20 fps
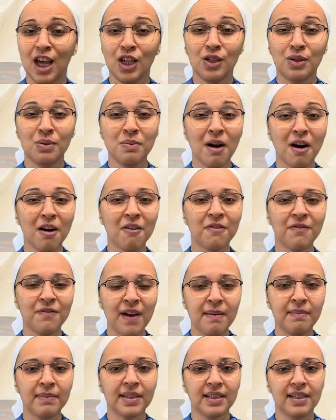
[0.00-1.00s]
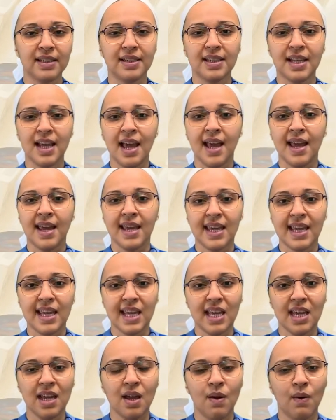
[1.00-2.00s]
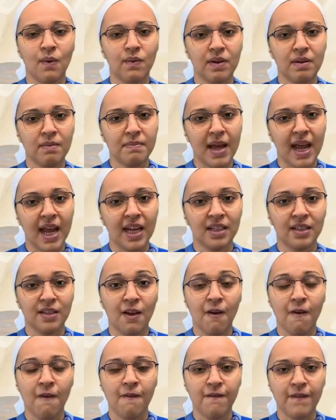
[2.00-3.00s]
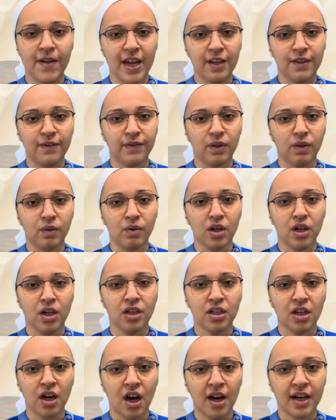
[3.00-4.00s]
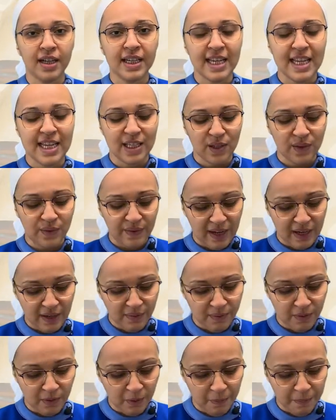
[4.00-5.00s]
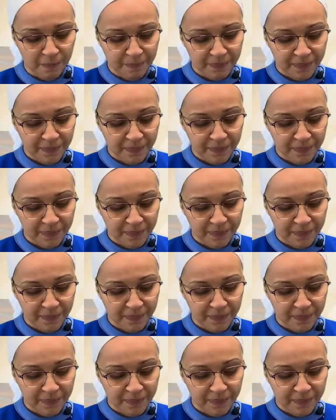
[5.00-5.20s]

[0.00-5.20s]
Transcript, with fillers: to our families, He remains faithful. God is faithful.